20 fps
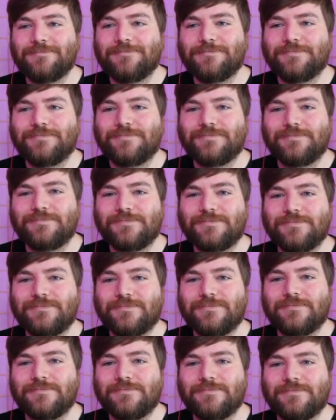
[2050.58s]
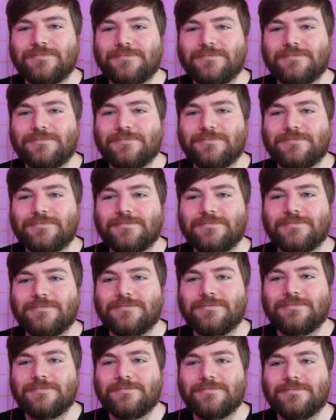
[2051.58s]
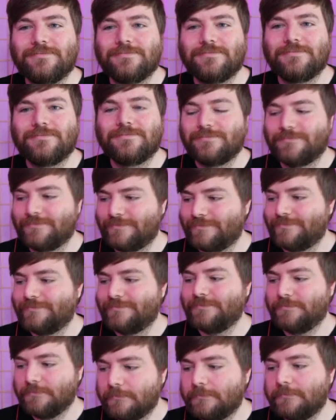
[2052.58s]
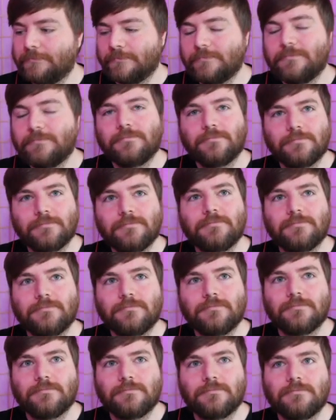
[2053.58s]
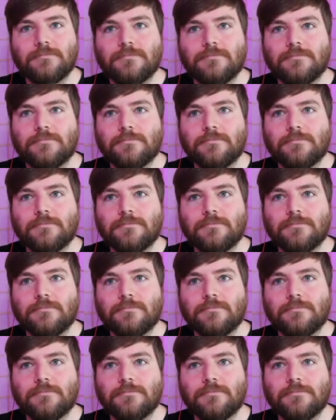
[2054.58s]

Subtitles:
The person shown says nothing.